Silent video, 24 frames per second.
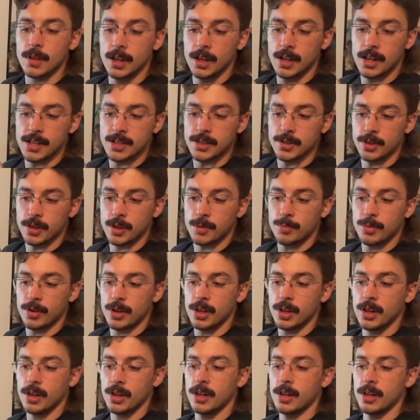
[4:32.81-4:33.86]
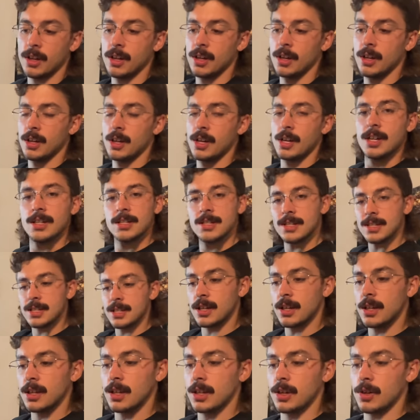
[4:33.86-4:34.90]
he's looking pretty good.
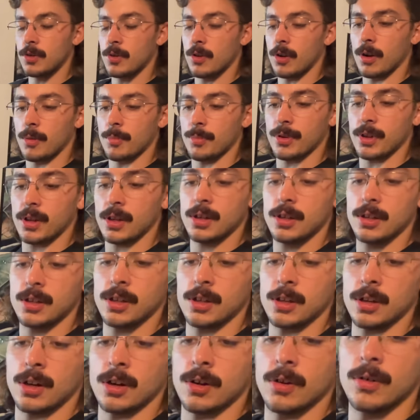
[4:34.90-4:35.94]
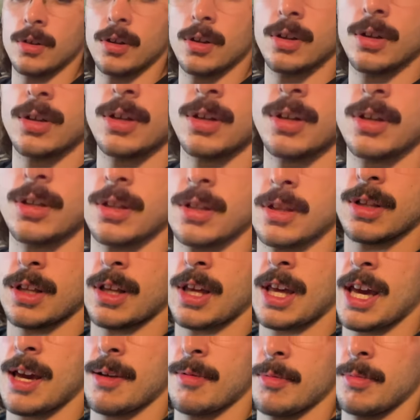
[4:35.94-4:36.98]
Still a little grumpy, you know? The
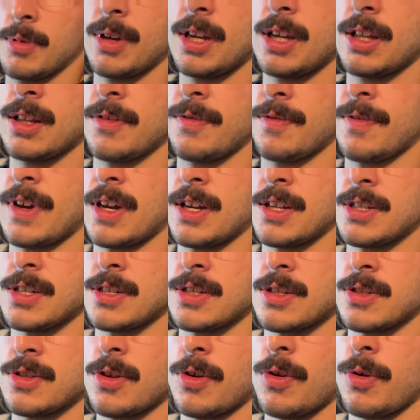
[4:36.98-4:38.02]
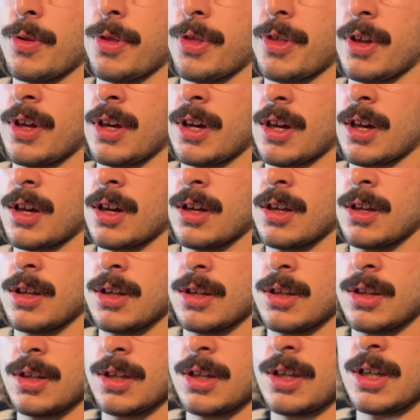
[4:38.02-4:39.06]
camera being in the face is its whole thing.
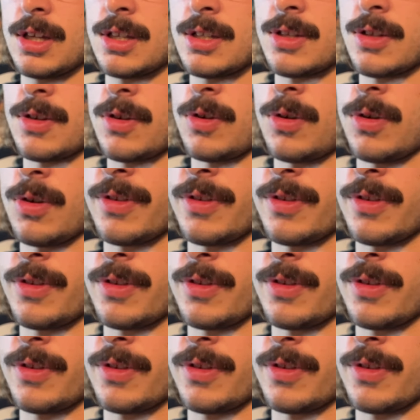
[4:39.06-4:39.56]
It's a whole